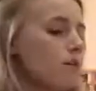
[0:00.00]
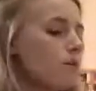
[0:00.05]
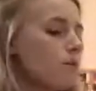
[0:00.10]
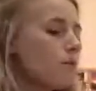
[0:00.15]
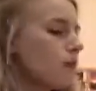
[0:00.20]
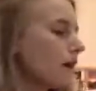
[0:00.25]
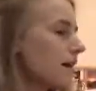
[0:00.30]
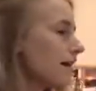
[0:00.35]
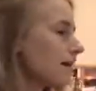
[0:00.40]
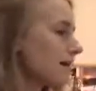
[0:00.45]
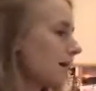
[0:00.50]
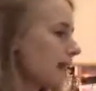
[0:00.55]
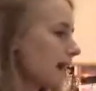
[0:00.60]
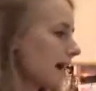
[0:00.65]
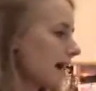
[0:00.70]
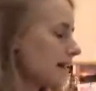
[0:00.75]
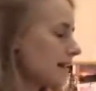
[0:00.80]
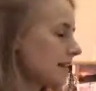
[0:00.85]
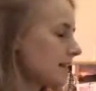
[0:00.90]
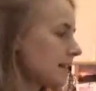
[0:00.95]
When I
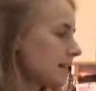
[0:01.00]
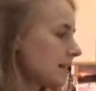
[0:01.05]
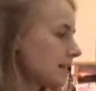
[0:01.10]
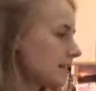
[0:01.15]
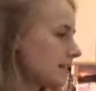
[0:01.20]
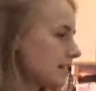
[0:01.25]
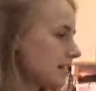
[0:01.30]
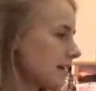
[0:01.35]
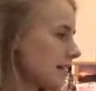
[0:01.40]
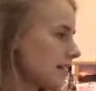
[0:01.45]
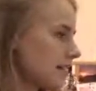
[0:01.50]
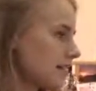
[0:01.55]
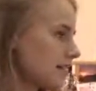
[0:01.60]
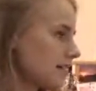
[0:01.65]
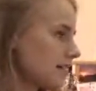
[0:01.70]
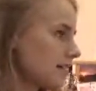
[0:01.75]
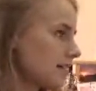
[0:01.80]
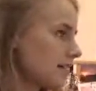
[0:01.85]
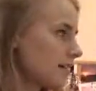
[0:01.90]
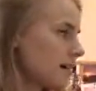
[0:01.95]
add these
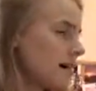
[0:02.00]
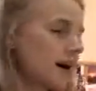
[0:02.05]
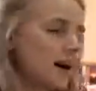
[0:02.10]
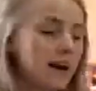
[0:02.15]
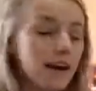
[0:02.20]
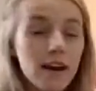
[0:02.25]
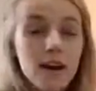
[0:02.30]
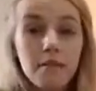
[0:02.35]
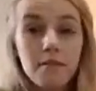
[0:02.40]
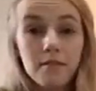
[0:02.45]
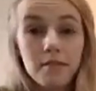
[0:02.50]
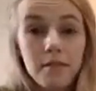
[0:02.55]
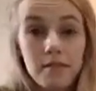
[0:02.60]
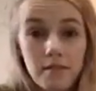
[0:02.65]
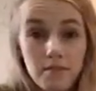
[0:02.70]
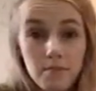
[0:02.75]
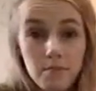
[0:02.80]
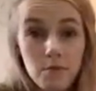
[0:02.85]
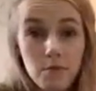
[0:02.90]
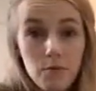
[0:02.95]
together, I have a
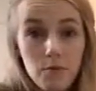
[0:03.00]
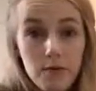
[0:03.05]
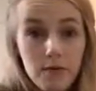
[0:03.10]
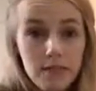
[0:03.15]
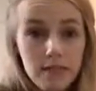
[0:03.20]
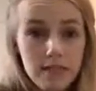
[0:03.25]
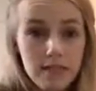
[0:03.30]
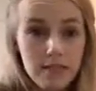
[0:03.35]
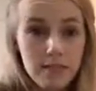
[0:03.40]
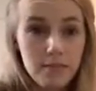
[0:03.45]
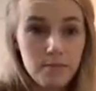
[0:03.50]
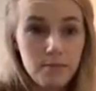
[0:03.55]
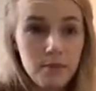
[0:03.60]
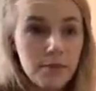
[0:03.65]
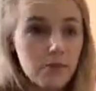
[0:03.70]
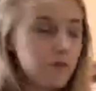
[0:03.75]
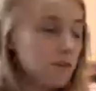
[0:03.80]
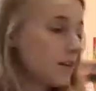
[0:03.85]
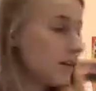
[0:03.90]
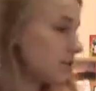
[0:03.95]
simple one-step
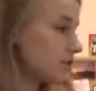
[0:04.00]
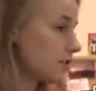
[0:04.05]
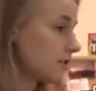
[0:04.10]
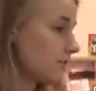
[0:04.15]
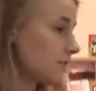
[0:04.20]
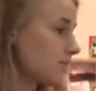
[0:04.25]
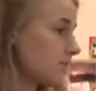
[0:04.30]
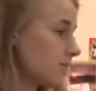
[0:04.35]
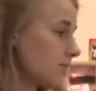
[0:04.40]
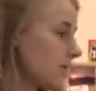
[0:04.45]
equation.